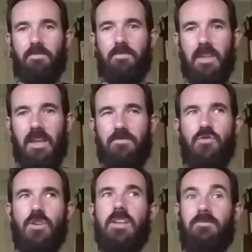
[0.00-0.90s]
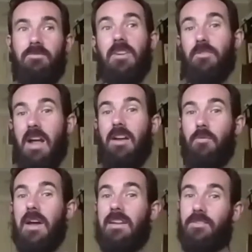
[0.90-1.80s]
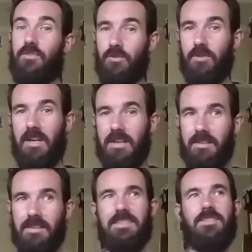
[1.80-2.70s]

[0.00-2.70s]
if you can figure out a way to do it, let's do